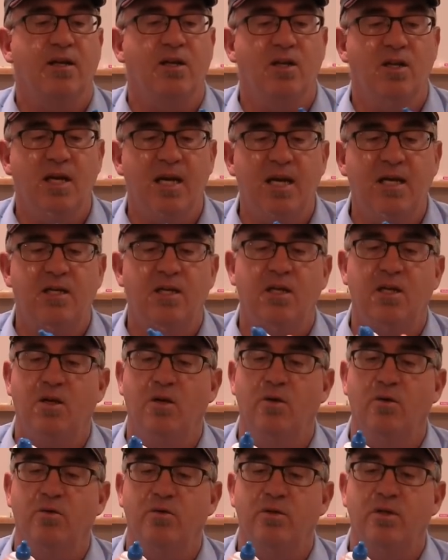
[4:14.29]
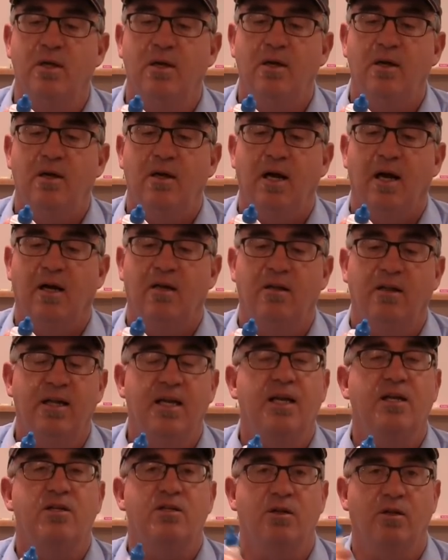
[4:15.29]
Now, you need to use a
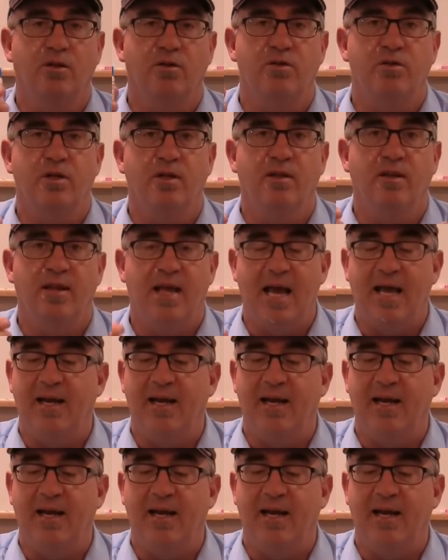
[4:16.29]
cleaning solution